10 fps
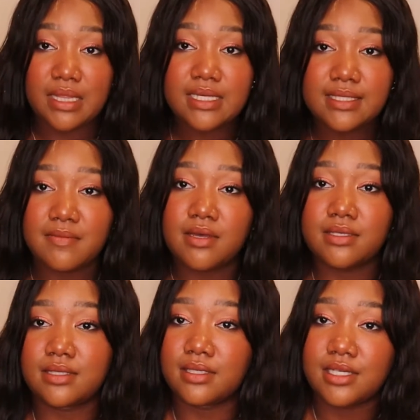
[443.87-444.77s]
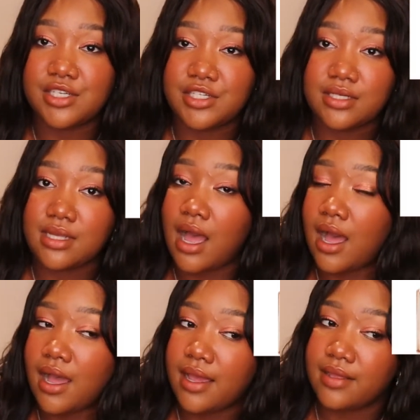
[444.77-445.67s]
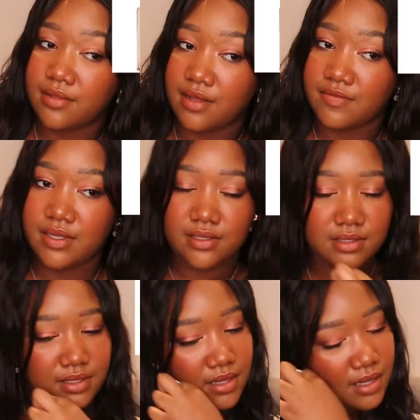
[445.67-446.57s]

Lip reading: this smells delicious. I love this.